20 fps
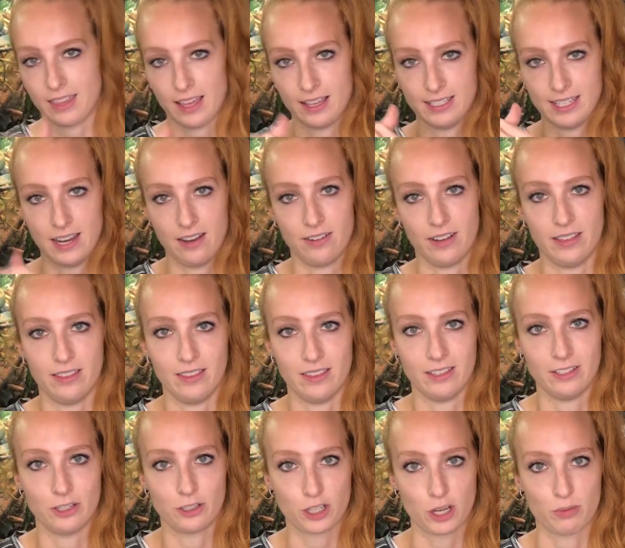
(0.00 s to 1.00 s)
that down in
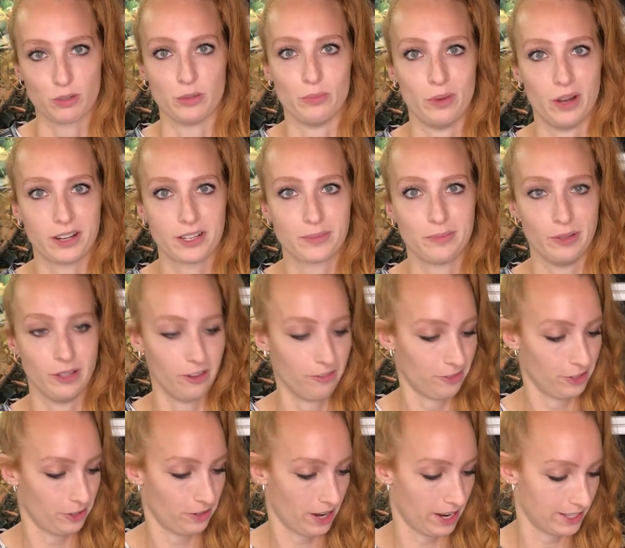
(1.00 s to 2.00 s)
the description box below
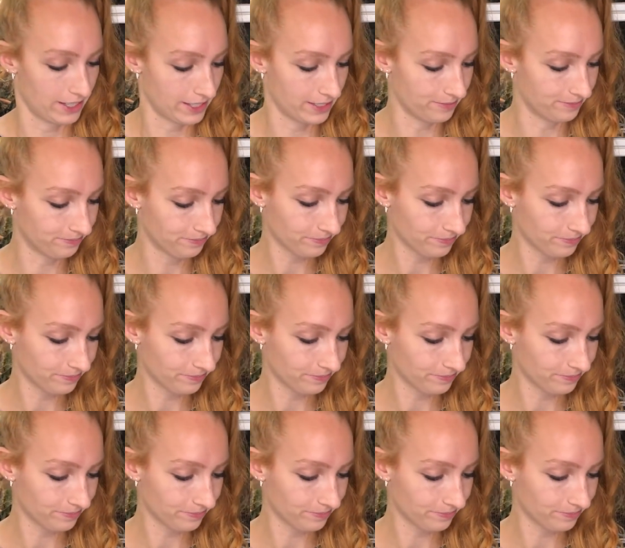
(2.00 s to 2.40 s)
for you guys.